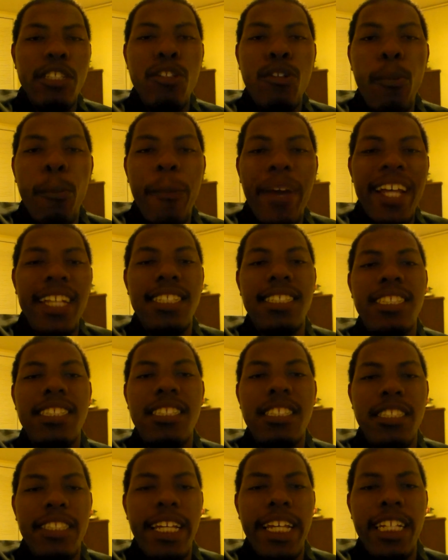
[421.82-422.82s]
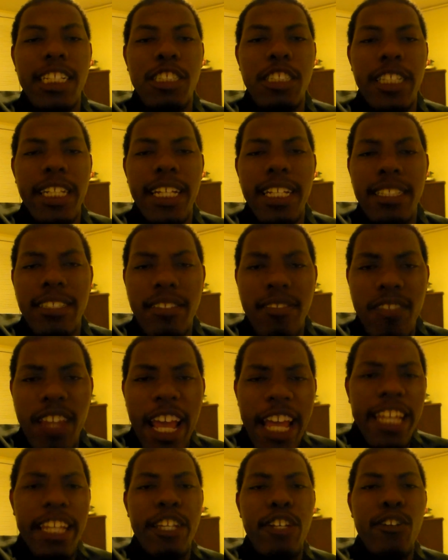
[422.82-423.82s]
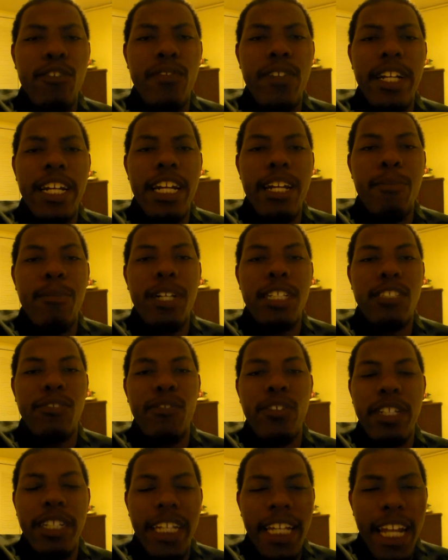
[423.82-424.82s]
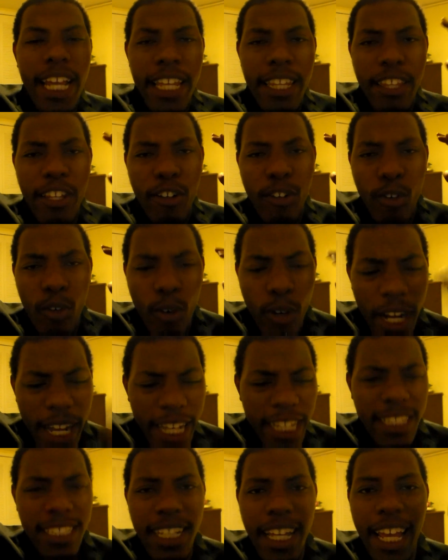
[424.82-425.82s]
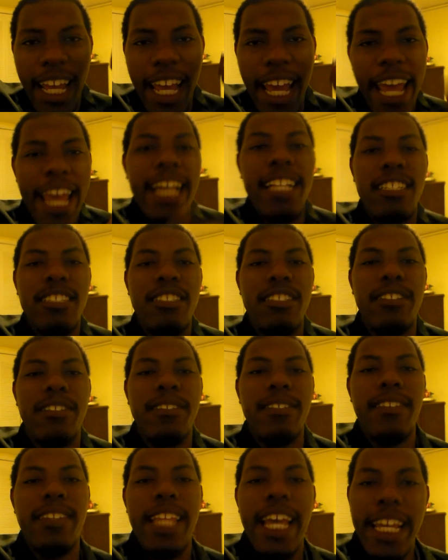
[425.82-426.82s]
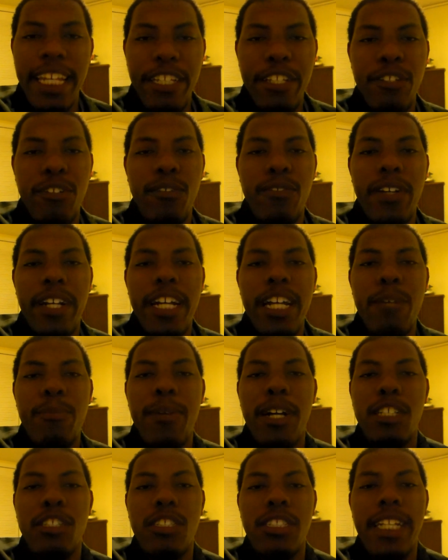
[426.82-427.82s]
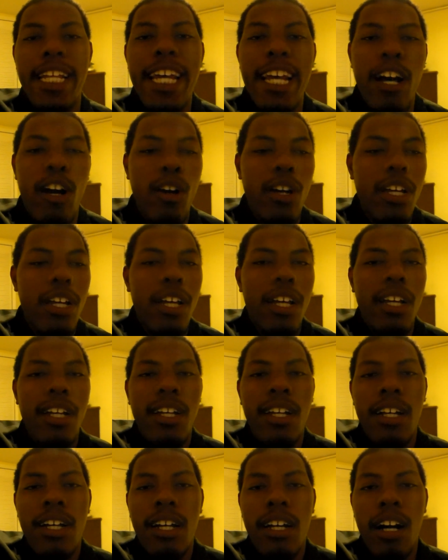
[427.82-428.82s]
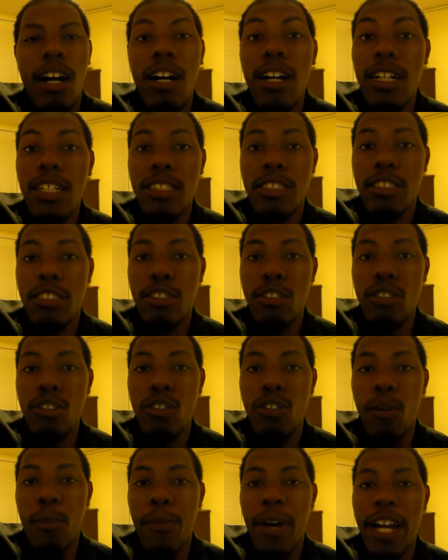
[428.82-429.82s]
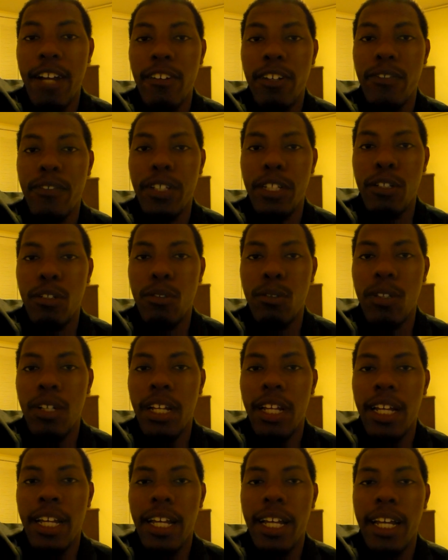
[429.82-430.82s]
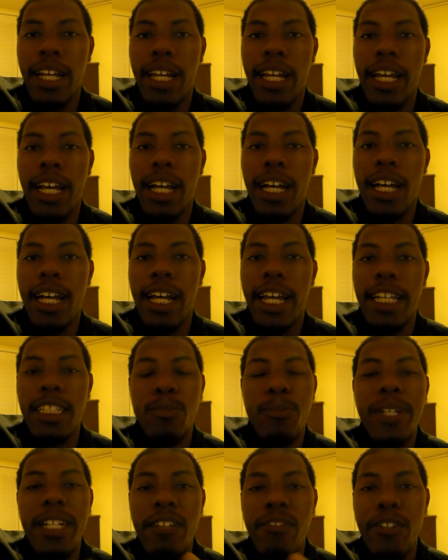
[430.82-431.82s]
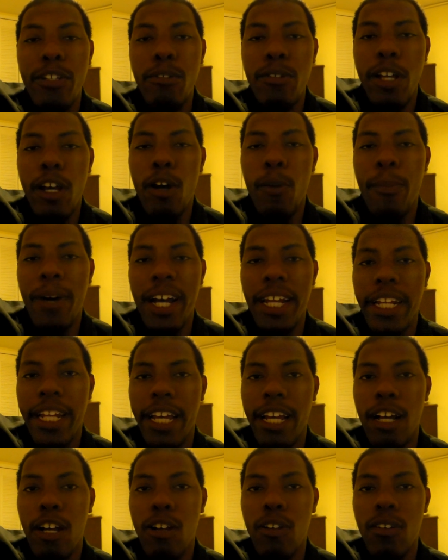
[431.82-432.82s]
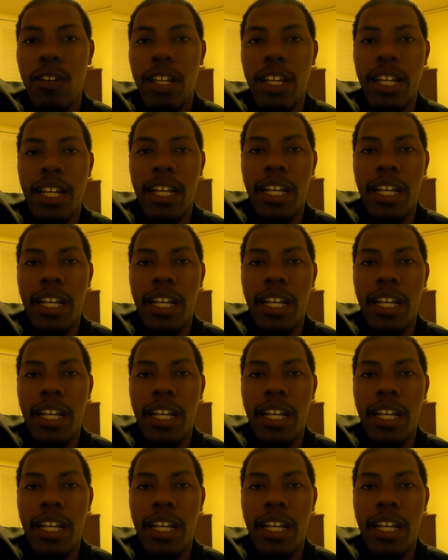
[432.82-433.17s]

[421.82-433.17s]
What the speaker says: you, Mason Sanchez. Thank you very much for getting the right answer. Thank you very much. Now, on to my review. As many of you know by now,